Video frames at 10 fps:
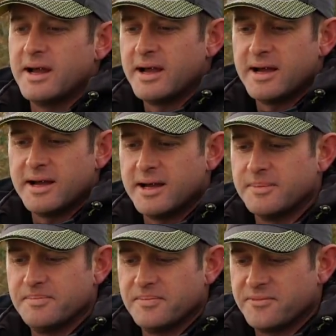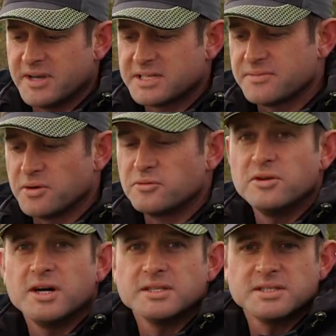First of all,
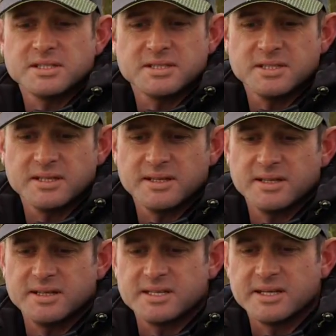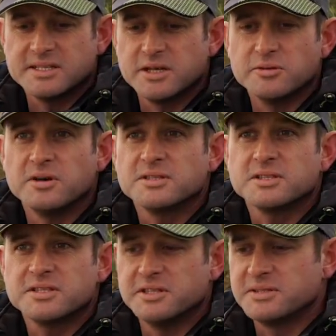rods. There's only two
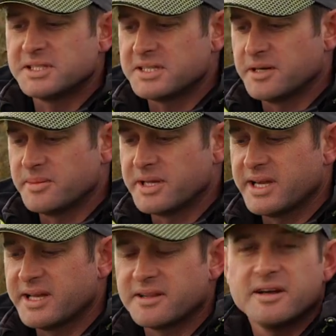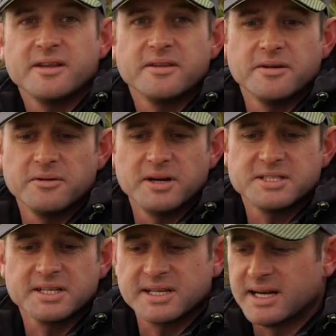rods I'd use this time of year, the
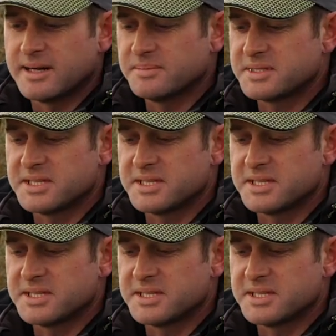Horizon Carps,